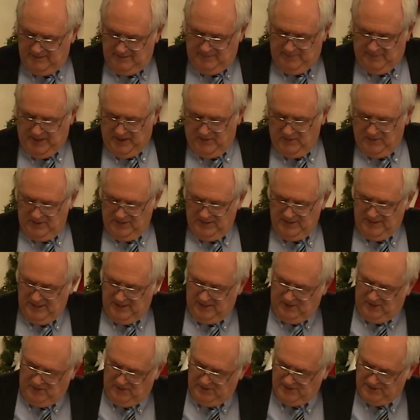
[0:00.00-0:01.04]
about a
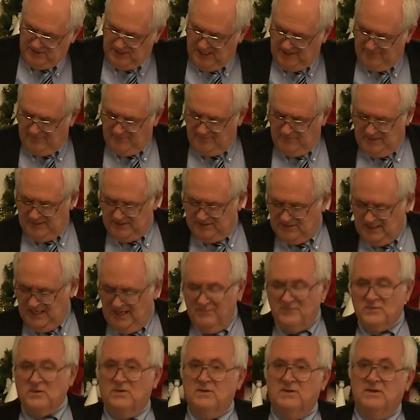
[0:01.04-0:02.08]
year and 7 months
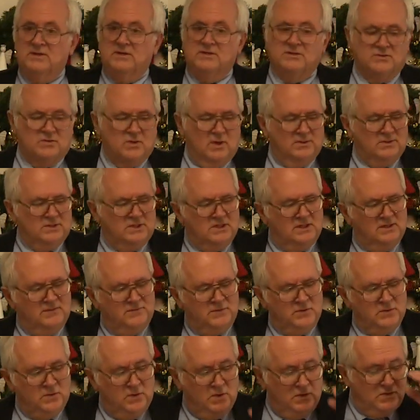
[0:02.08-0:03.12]
after the destruction
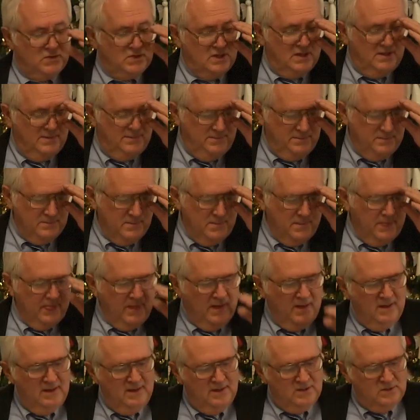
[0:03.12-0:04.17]
of Jerusalem.
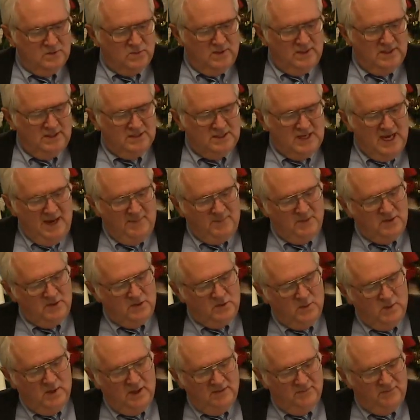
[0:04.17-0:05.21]
It's when this
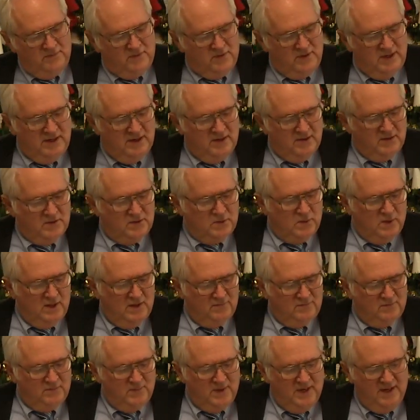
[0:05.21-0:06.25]
happened, 12th year,
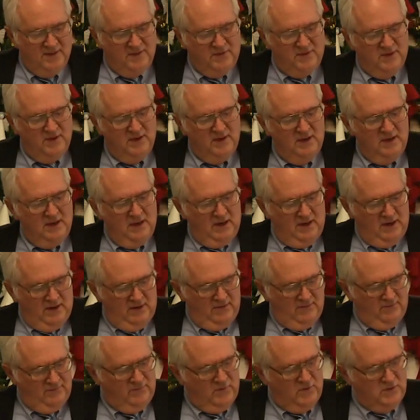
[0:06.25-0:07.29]
12th month,
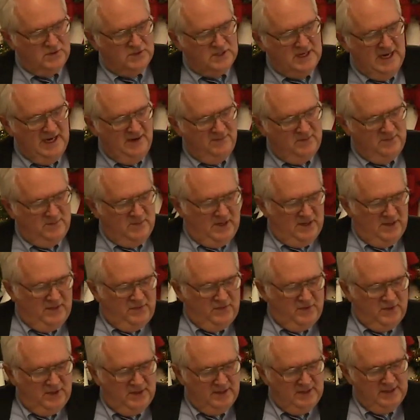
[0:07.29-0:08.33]
first day of the
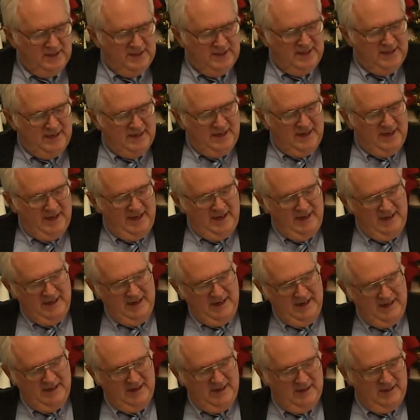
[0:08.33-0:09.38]
month.
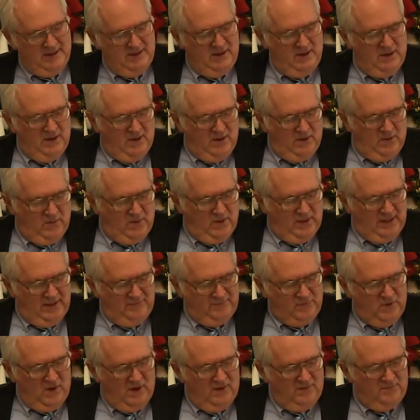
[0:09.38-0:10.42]
And we
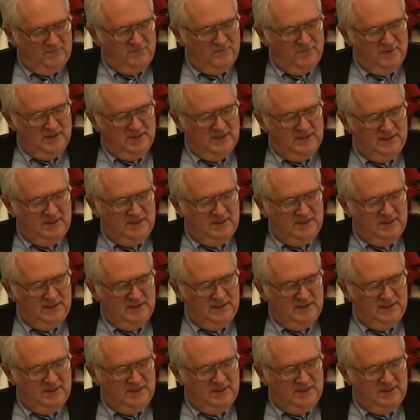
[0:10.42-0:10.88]
left off